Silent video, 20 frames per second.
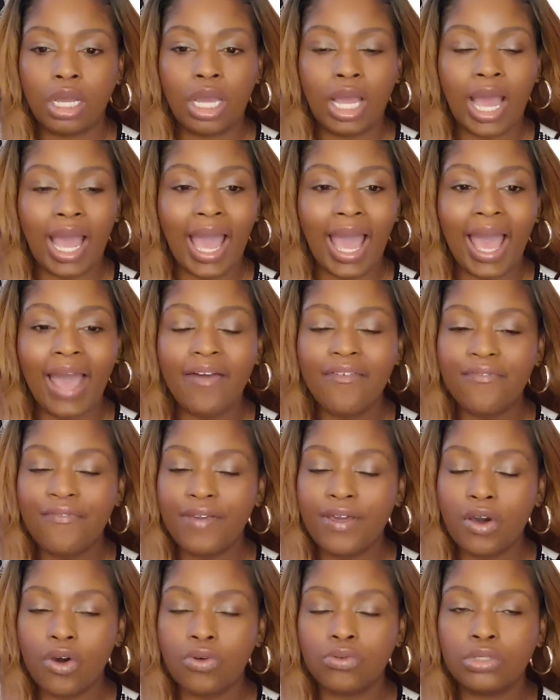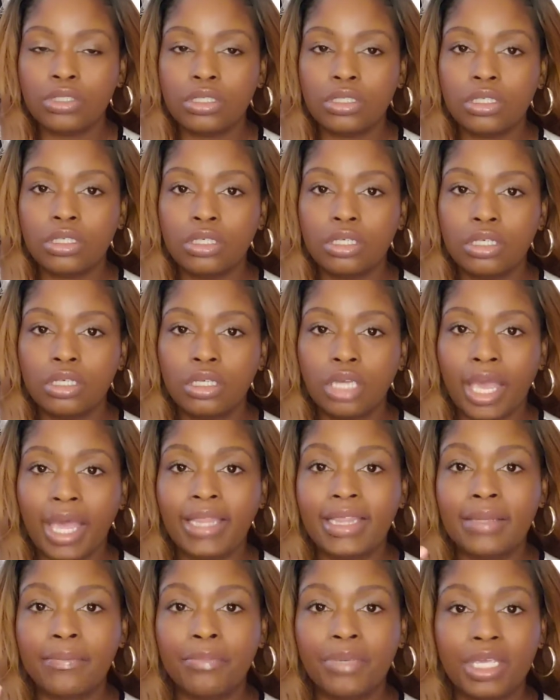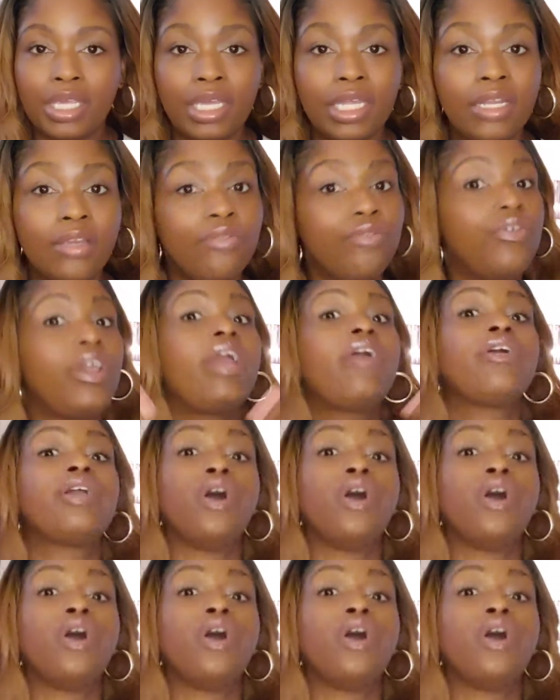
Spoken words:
I felt at the beginning very